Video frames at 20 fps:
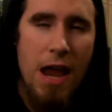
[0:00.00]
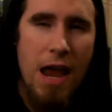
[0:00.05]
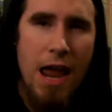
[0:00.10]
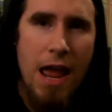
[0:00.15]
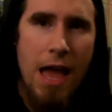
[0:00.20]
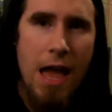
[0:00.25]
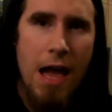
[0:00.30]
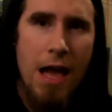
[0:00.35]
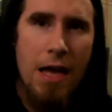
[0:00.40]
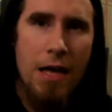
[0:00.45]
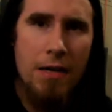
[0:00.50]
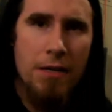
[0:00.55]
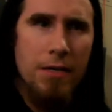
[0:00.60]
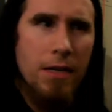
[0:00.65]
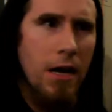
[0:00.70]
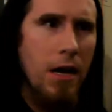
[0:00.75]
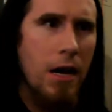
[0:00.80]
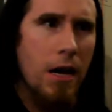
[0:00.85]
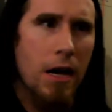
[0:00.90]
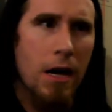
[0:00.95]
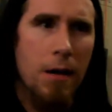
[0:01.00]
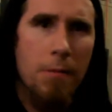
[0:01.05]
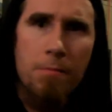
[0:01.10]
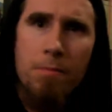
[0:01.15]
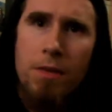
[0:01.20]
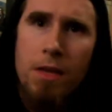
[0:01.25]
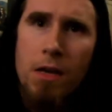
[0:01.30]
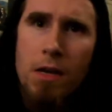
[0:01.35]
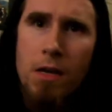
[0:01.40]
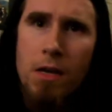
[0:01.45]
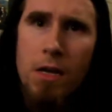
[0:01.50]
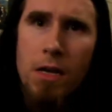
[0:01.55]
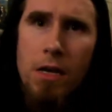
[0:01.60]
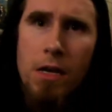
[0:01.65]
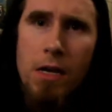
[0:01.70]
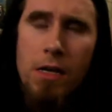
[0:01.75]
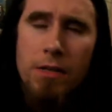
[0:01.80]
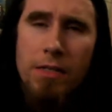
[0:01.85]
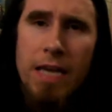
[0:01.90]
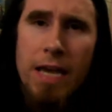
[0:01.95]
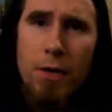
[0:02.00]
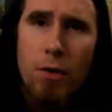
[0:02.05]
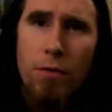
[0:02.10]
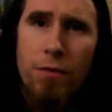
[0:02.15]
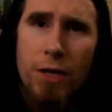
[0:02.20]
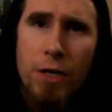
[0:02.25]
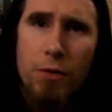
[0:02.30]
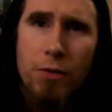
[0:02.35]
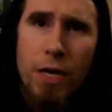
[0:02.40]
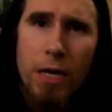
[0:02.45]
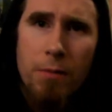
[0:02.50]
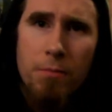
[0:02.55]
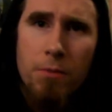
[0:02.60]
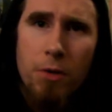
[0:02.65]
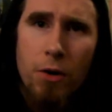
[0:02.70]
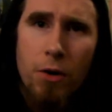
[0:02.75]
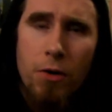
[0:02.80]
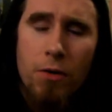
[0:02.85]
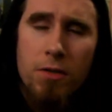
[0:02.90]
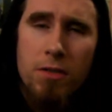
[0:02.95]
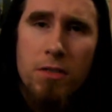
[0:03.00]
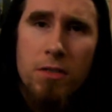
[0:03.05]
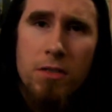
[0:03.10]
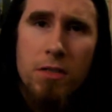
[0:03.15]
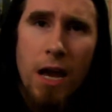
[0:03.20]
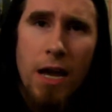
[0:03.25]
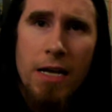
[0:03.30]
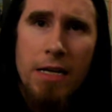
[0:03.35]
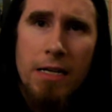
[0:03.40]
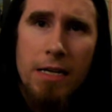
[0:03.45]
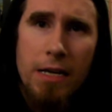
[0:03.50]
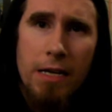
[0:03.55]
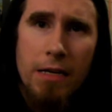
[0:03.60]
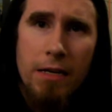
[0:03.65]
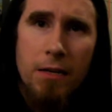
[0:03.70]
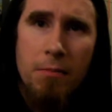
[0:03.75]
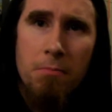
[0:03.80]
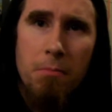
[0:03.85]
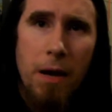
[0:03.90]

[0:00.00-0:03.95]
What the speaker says: And The Angry Video Game Nerd's sidekick,